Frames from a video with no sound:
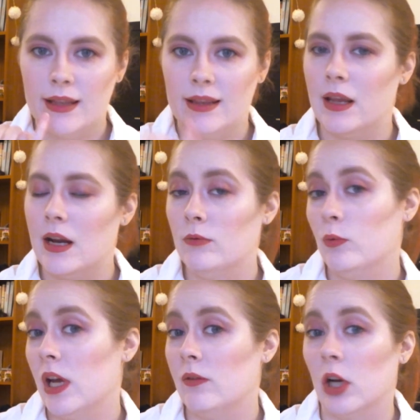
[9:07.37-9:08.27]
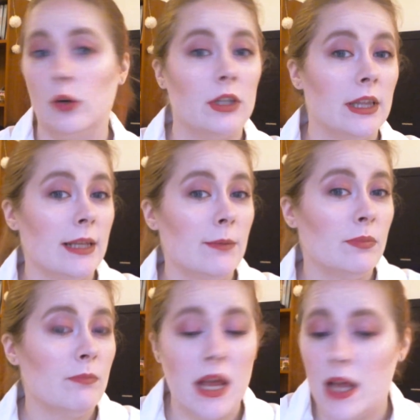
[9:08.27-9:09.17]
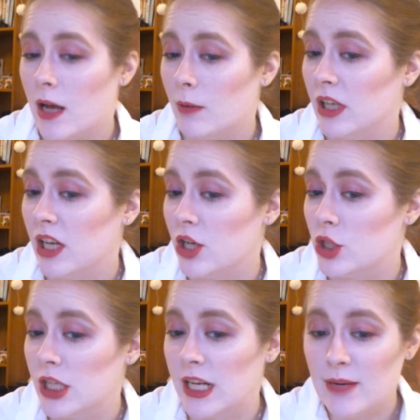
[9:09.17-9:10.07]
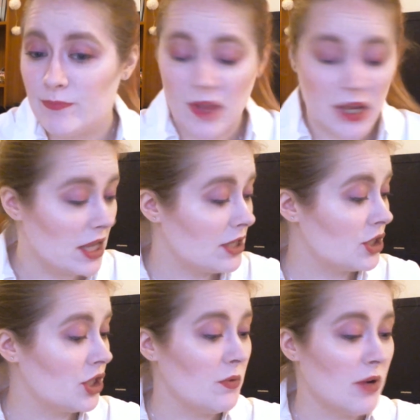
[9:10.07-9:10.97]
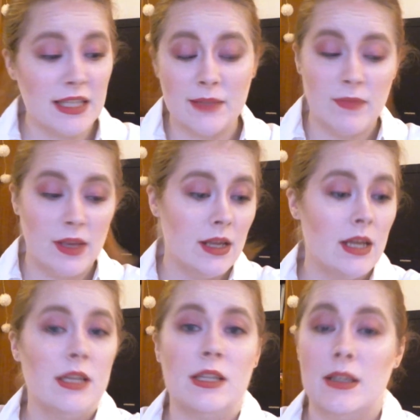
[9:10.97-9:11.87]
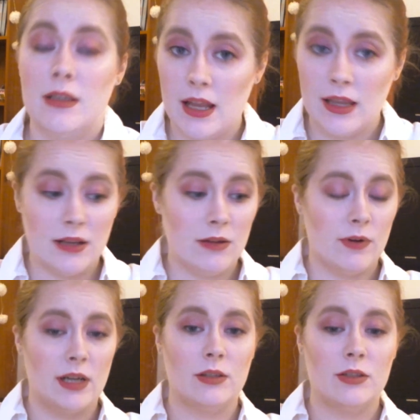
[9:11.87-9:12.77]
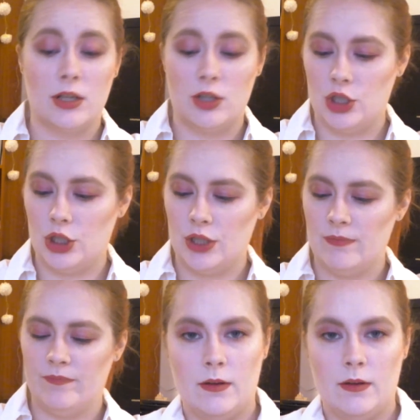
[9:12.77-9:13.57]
There, we're having a good lip application day. That is so nice. And then the final touch